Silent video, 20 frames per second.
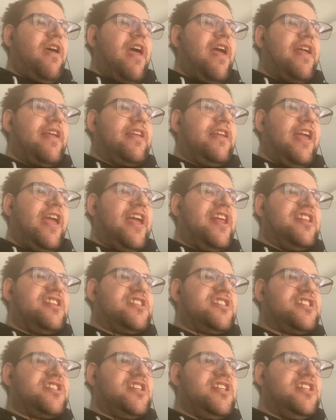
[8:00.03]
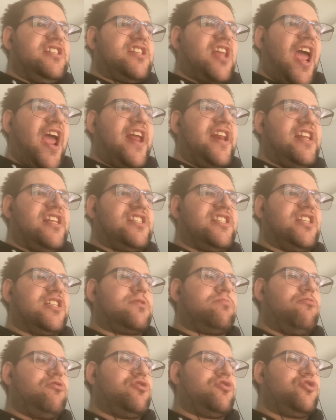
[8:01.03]
against is
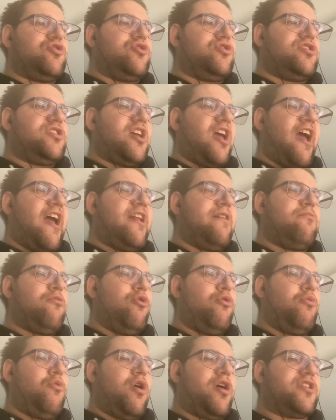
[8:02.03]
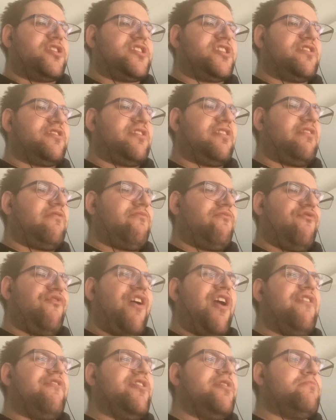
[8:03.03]
86.2 to 80.1. So
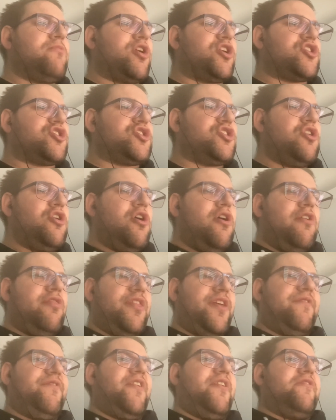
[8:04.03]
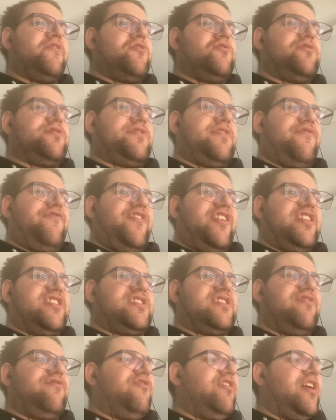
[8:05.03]
very much, they're very good
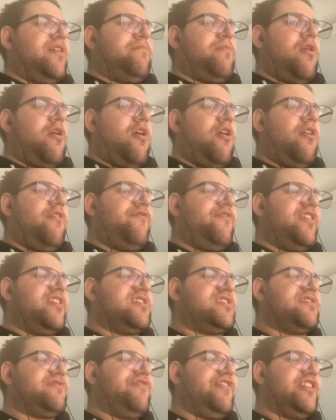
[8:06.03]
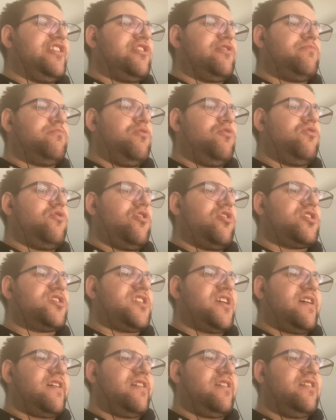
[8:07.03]
defensively. But offensively, the Bulldogs
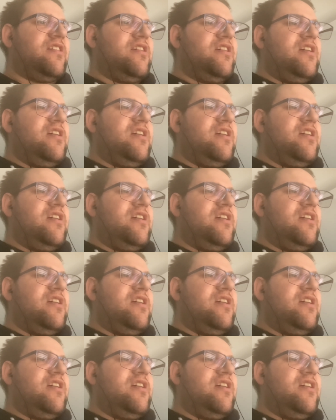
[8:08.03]
are